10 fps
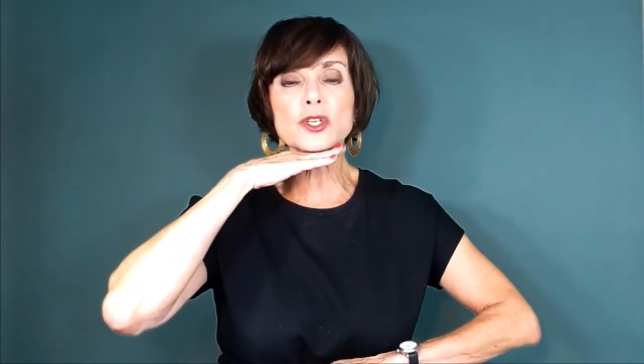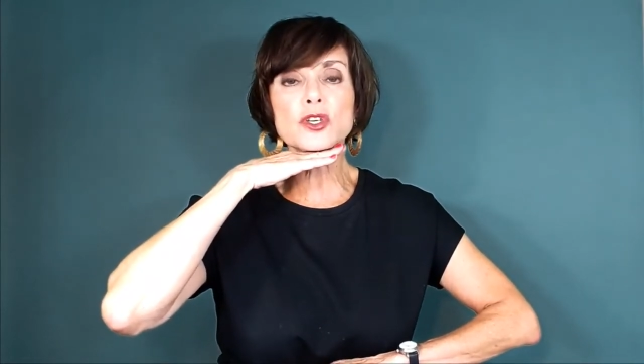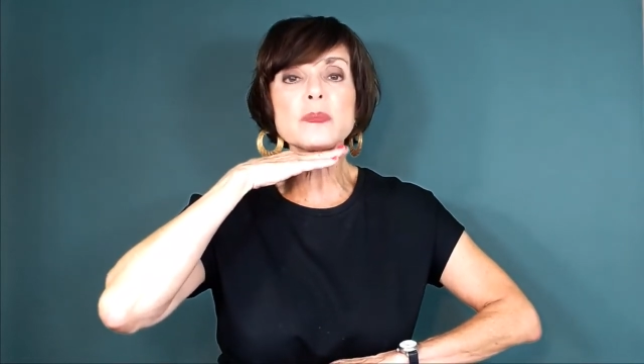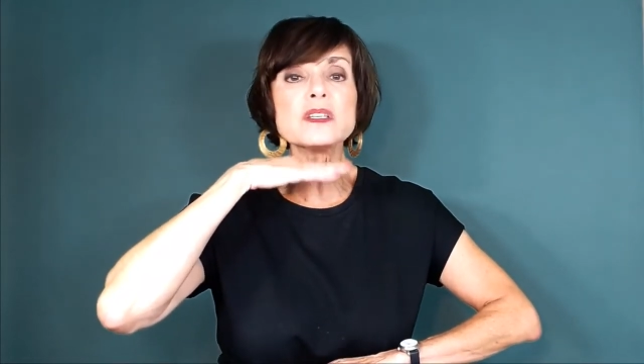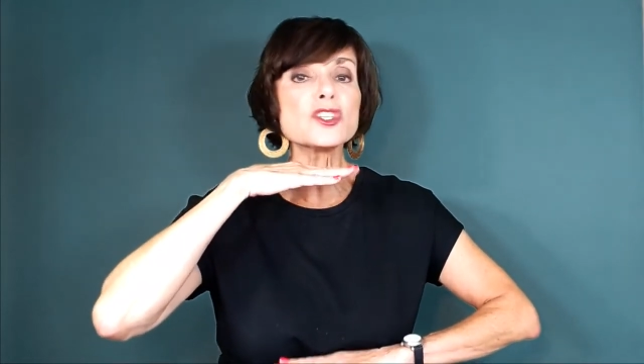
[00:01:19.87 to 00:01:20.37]
it
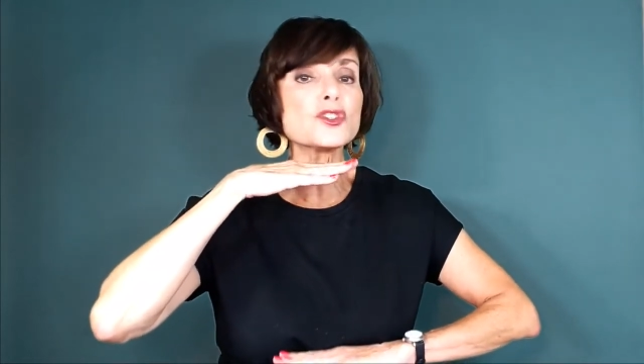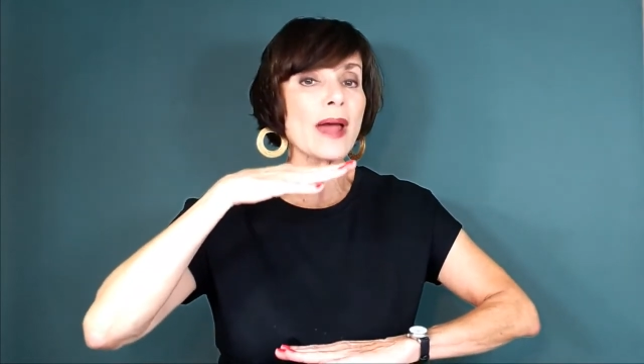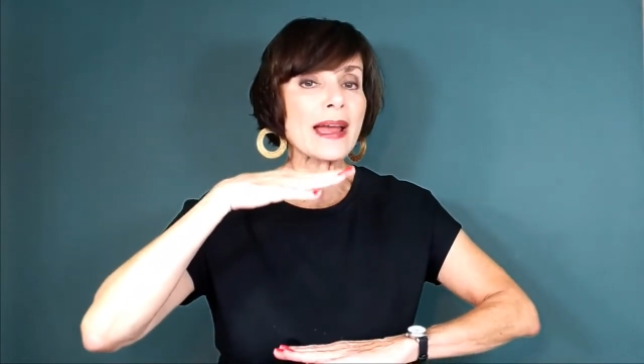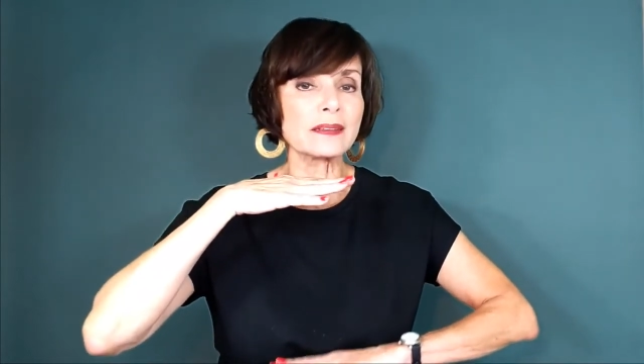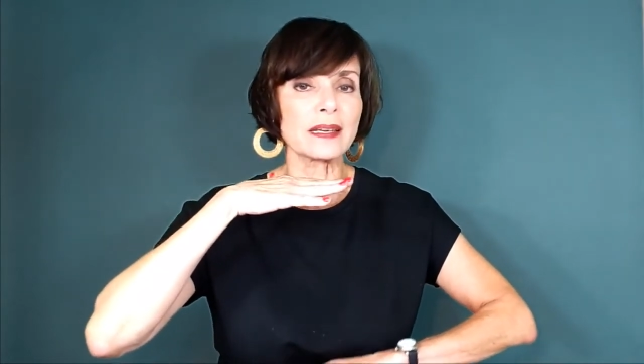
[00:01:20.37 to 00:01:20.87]
could be
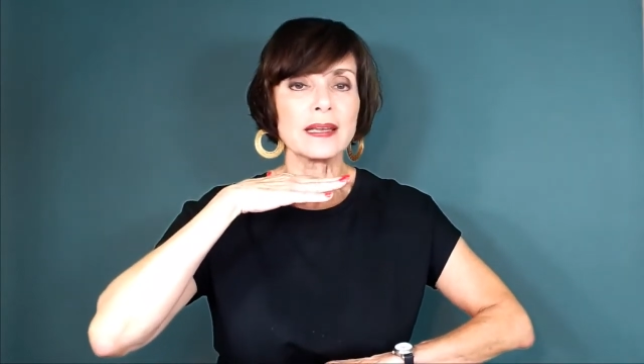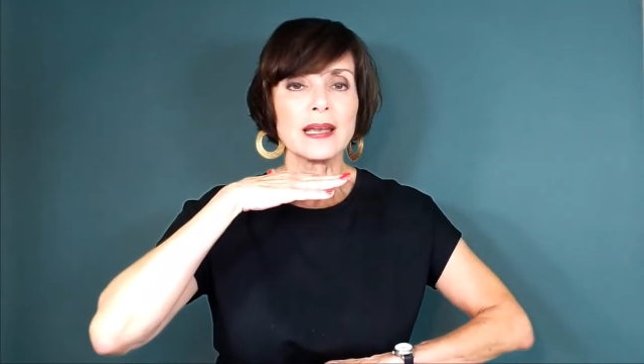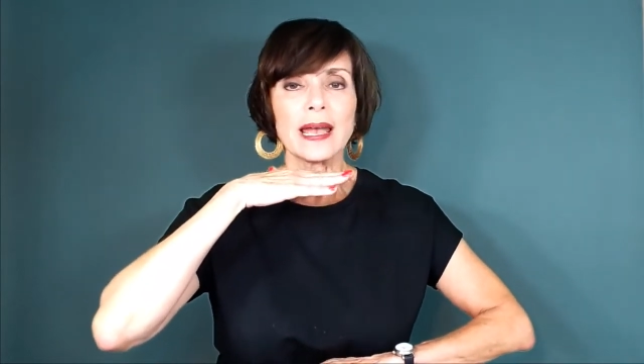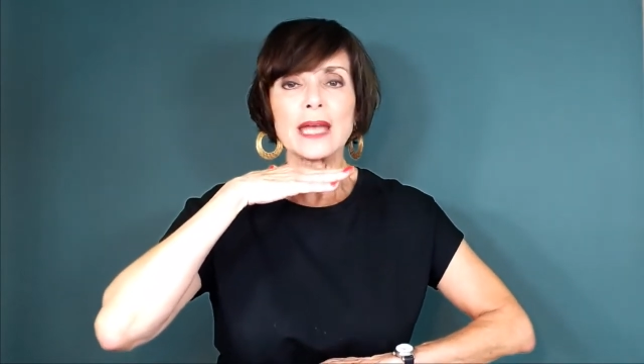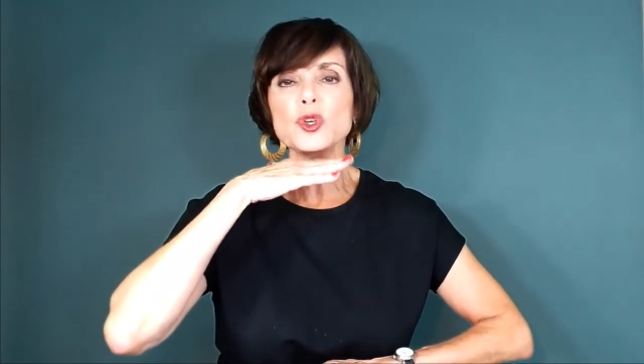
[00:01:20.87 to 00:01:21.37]
distracting
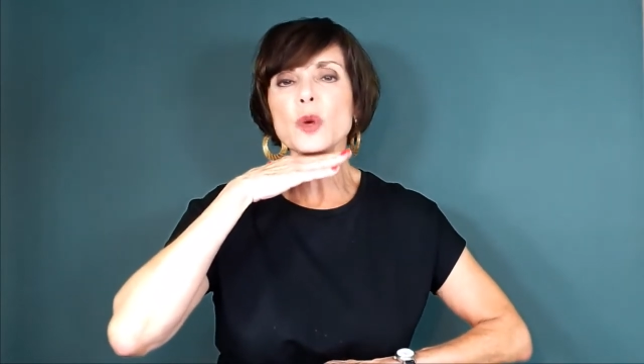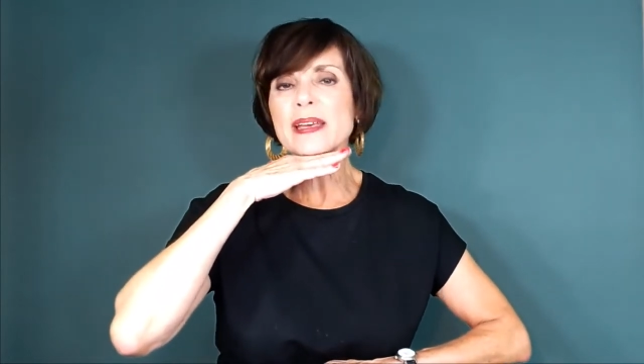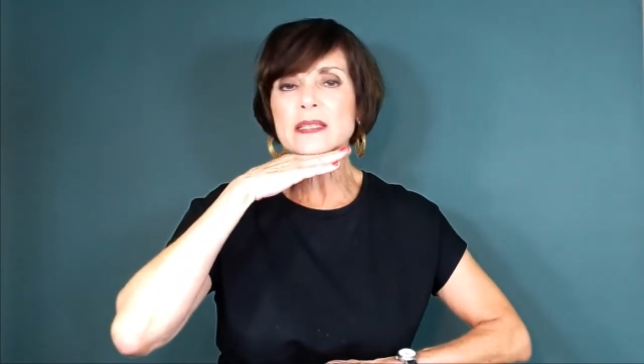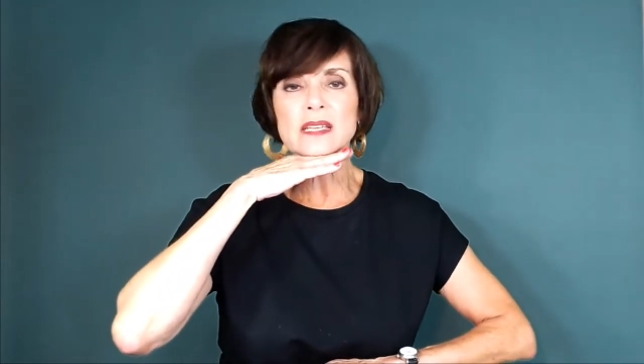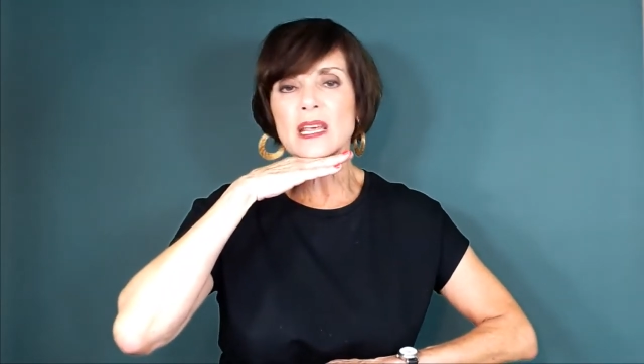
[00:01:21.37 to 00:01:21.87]
and you
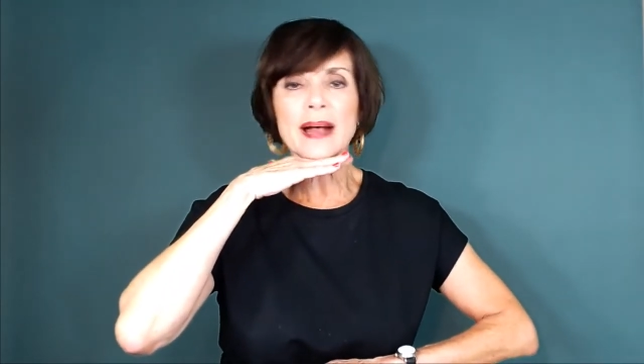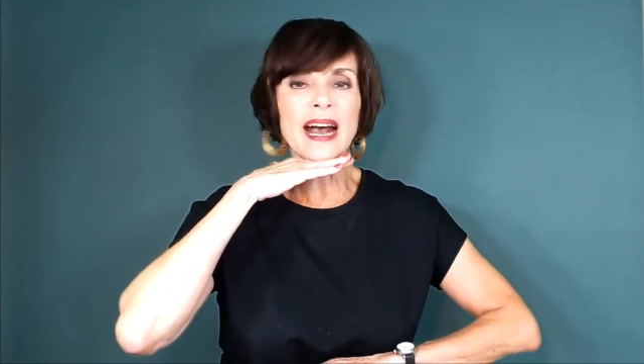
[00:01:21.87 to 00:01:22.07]
may seem